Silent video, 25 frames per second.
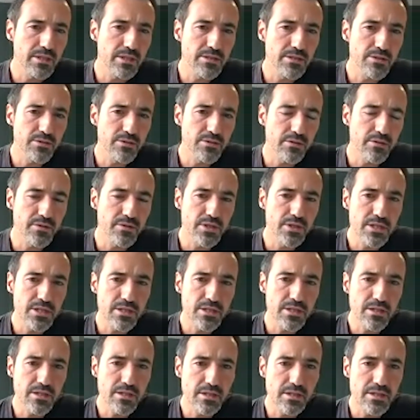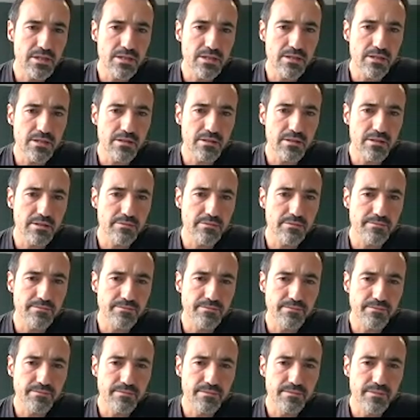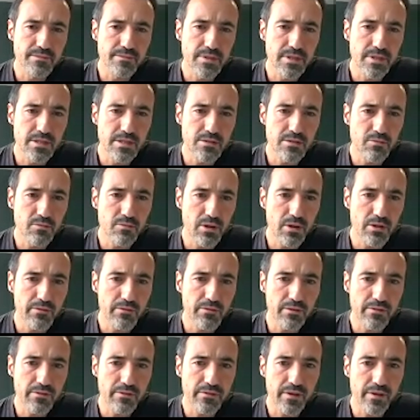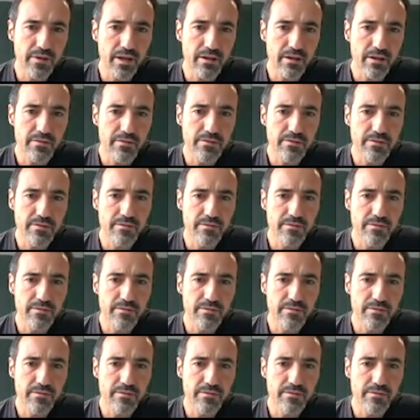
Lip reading: U of G is 1 over 5.